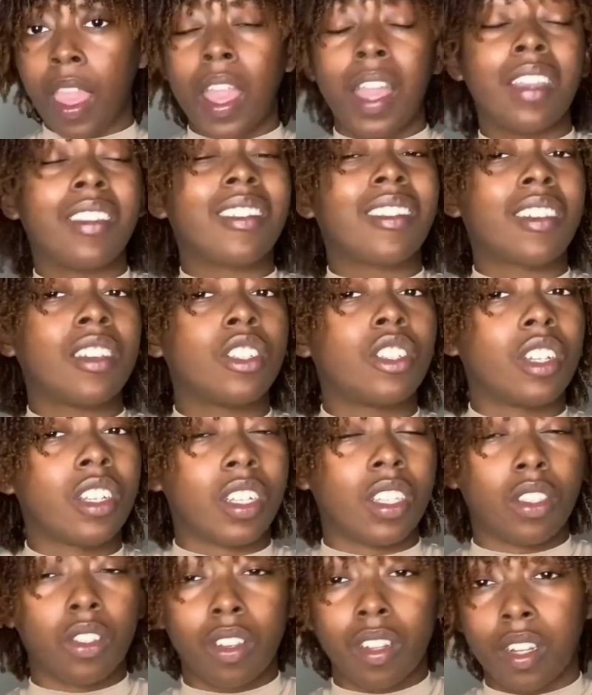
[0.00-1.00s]
your journey is
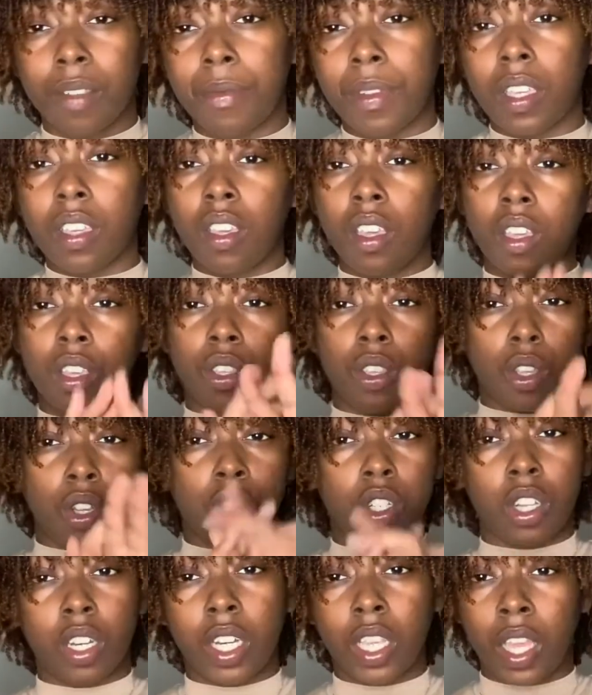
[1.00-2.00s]
gonna be your
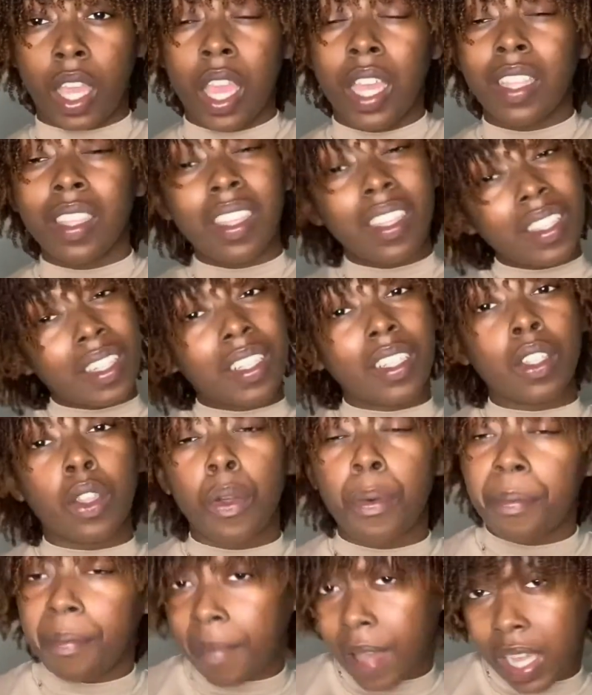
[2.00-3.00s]
journey. This is
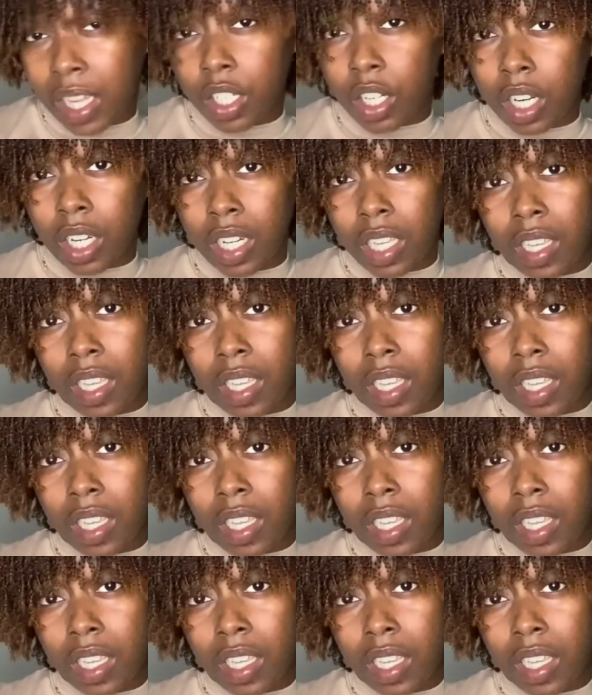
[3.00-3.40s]
my journey.